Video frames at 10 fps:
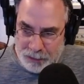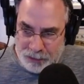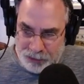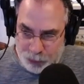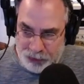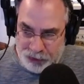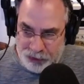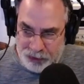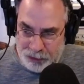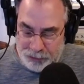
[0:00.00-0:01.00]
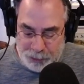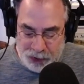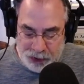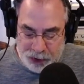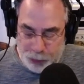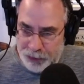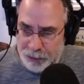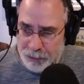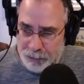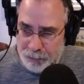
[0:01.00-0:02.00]
sources familiar
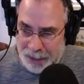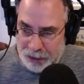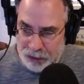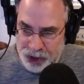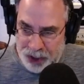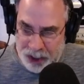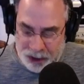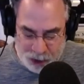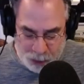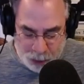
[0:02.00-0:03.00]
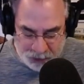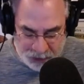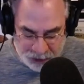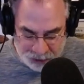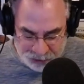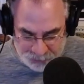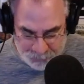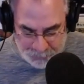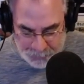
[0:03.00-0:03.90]
with Michael Genero over the years.